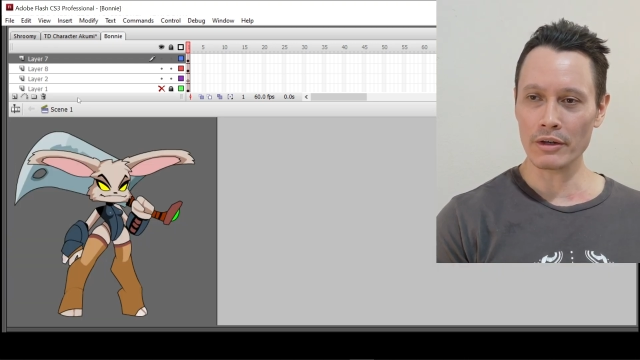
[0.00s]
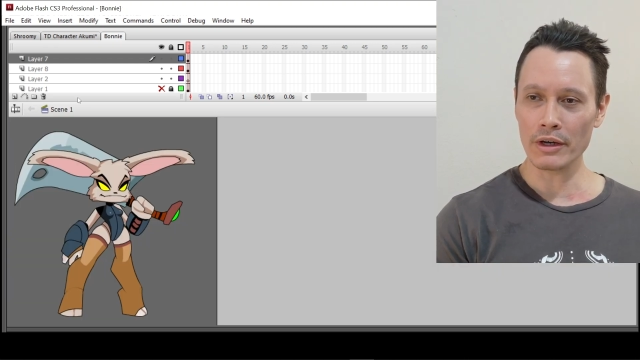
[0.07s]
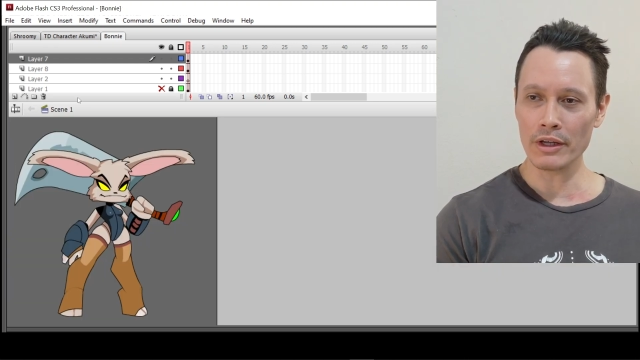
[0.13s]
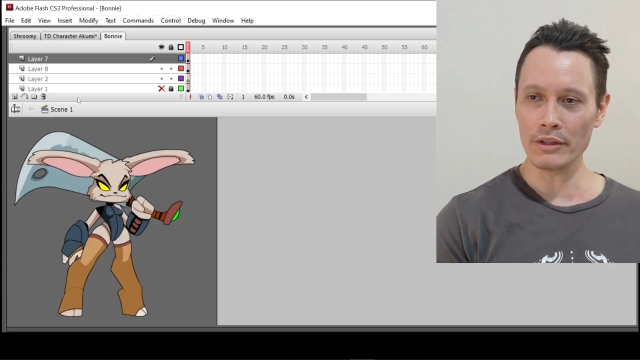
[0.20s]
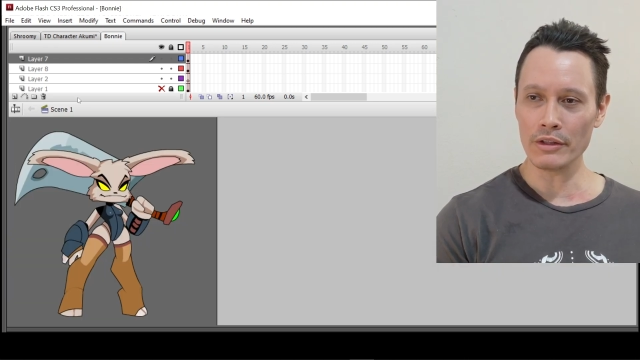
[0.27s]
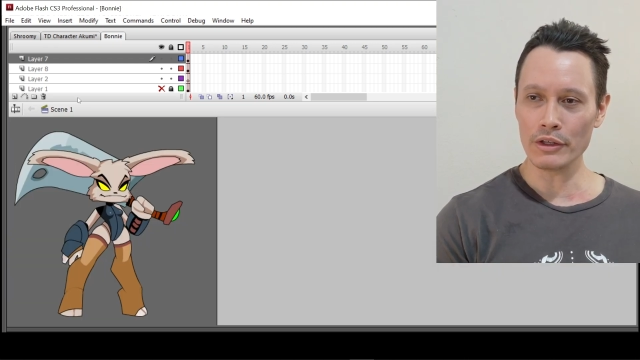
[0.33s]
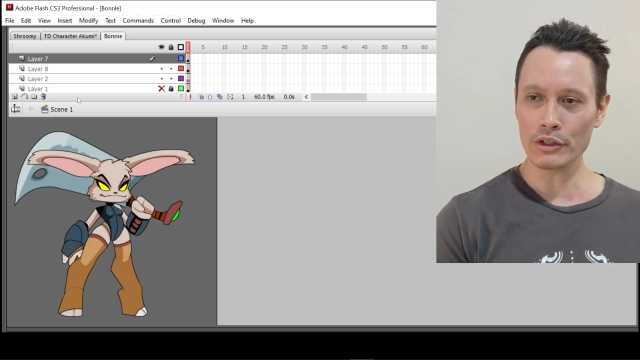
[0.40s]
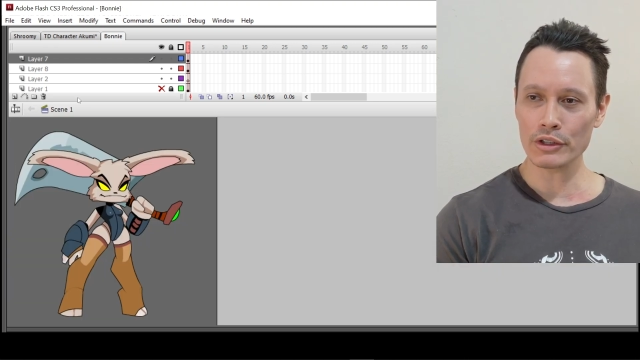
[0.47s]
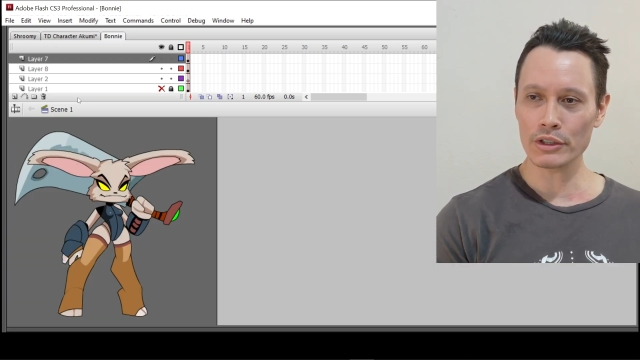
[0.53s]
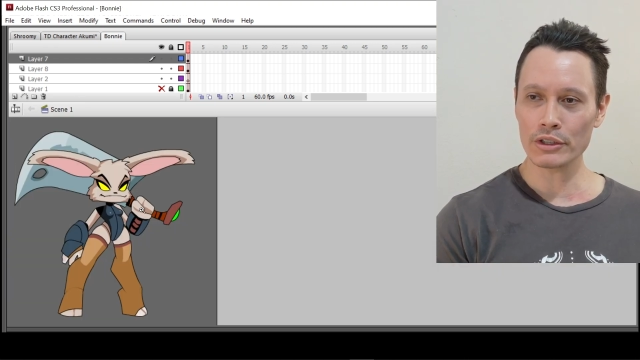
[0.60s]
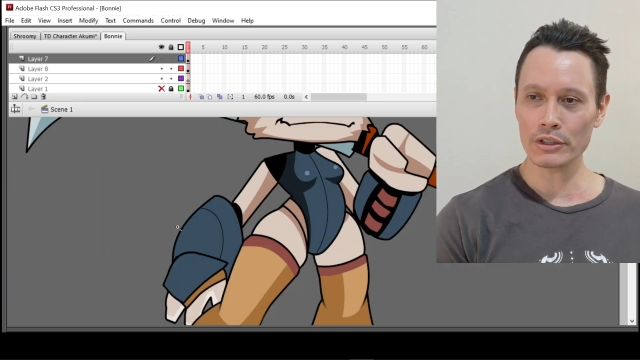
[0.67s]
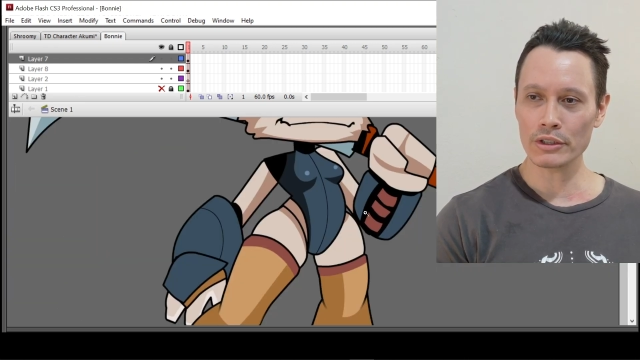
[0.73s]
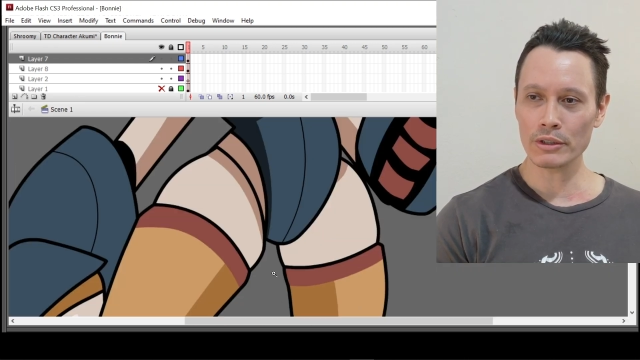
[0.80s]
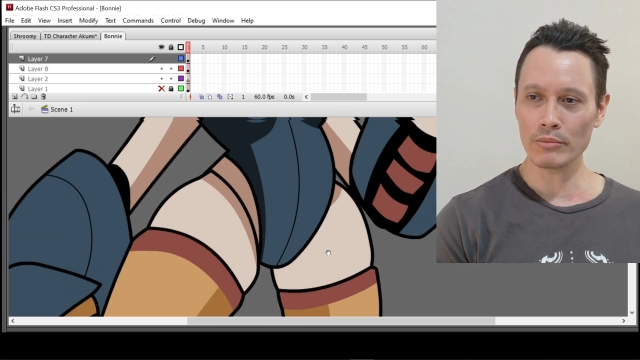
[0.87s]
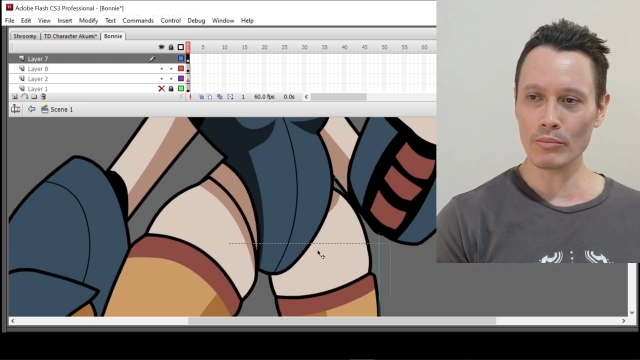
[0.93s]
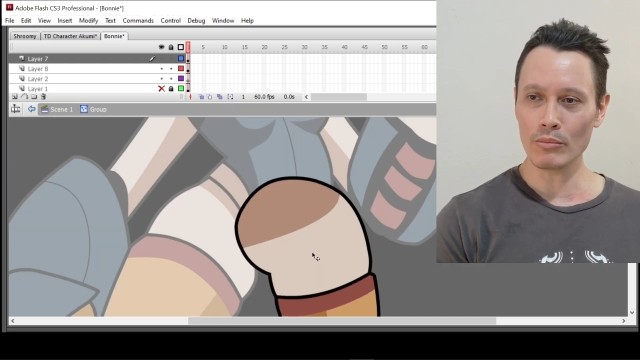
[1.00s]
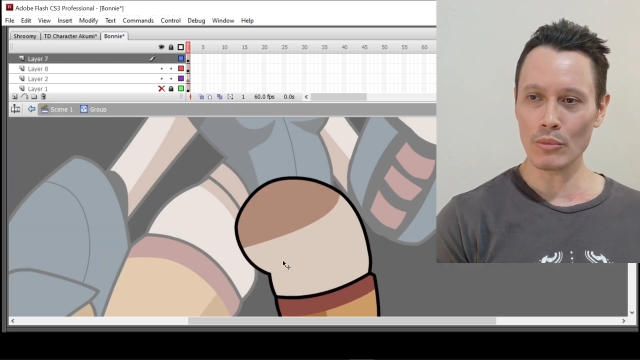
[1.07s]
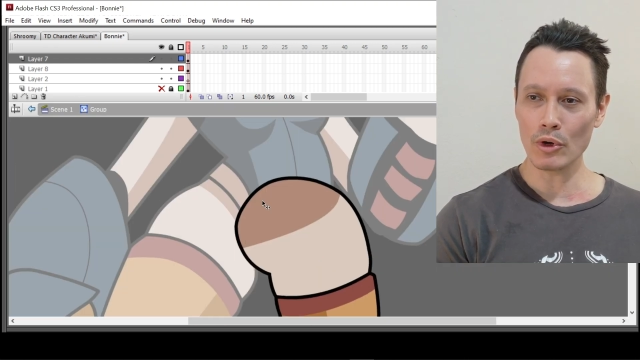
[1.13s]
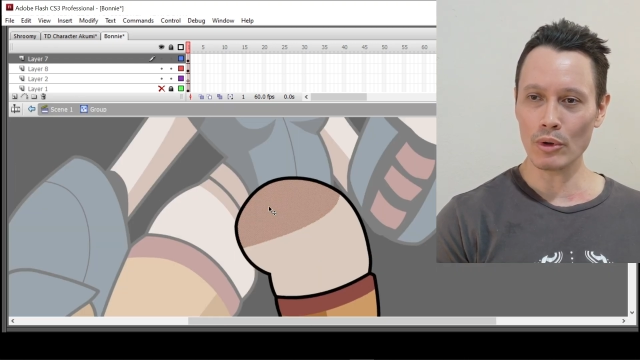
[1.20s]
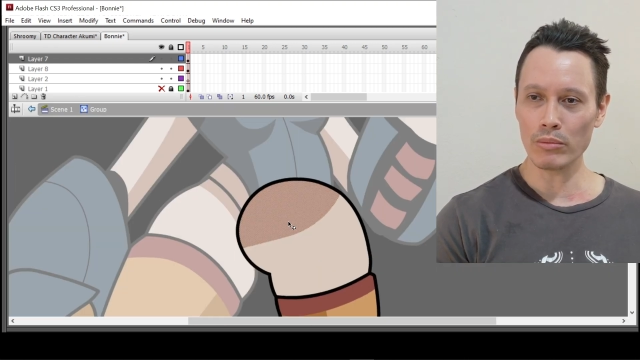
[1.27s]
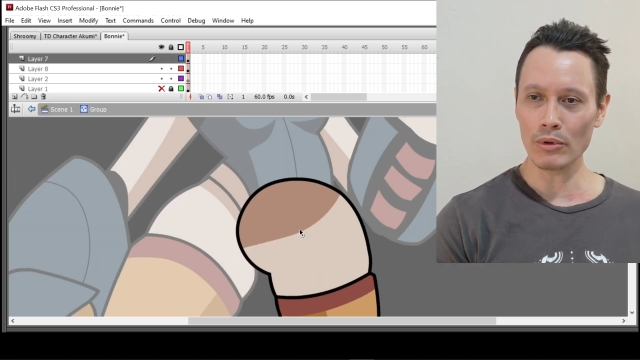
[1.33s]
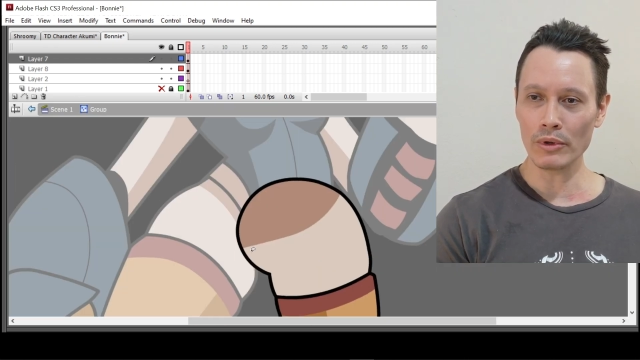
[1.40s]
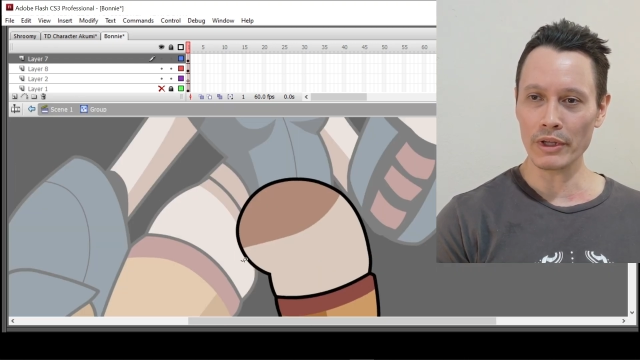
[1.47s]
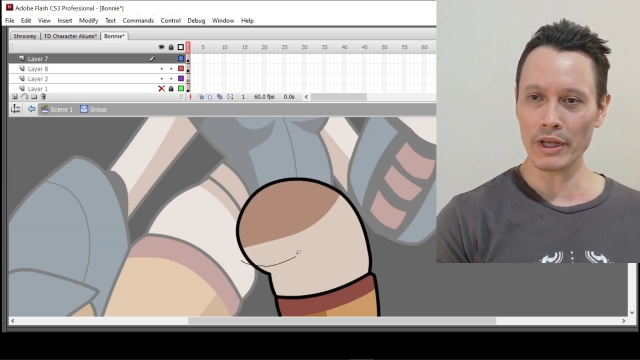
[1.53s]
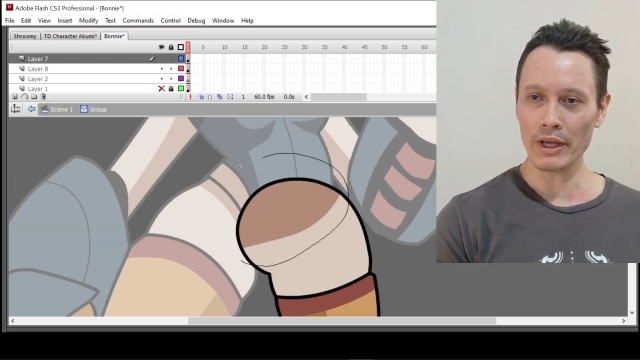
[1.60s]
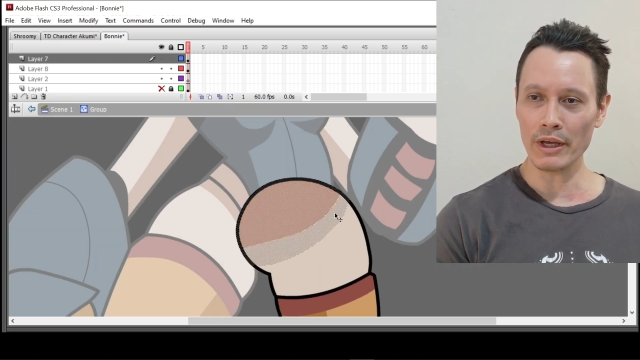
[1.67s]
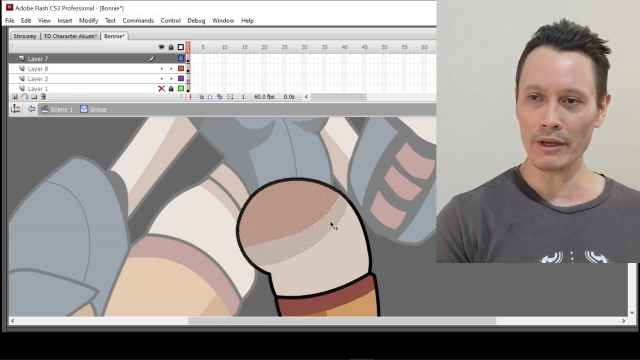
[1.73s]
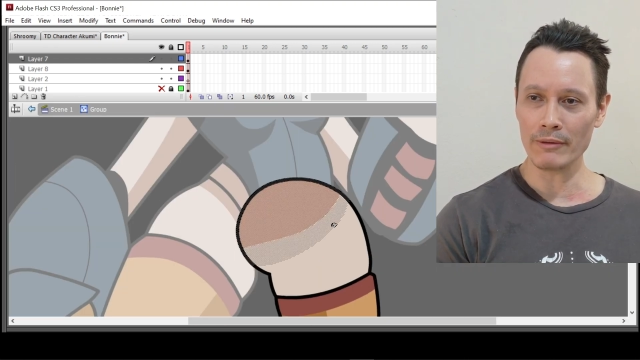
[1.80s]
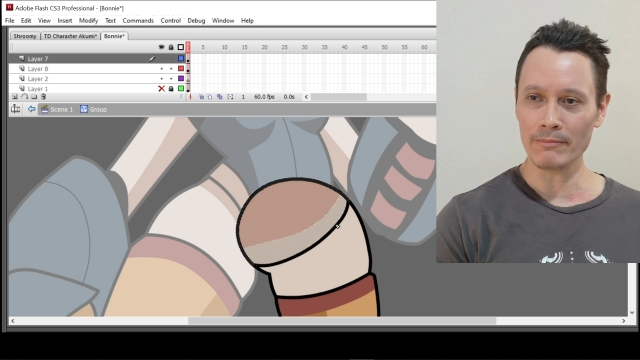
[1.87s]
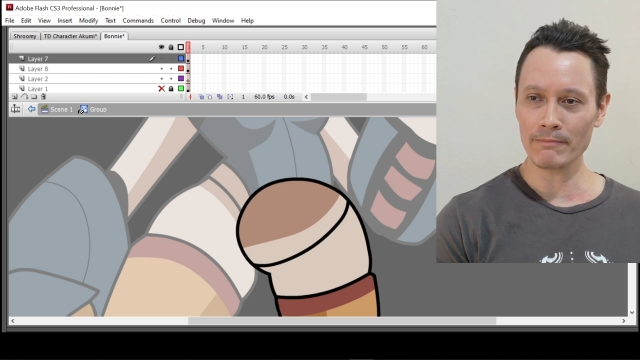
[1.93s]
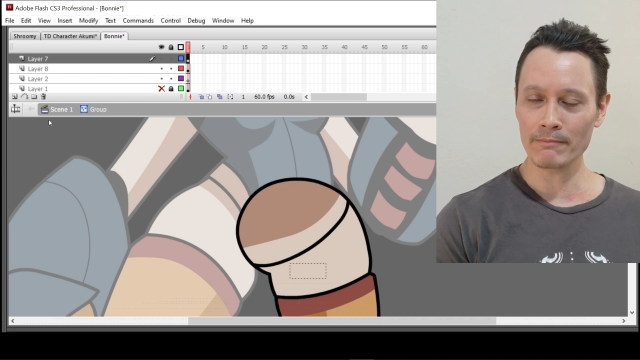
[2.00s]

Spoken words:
in this mobile game.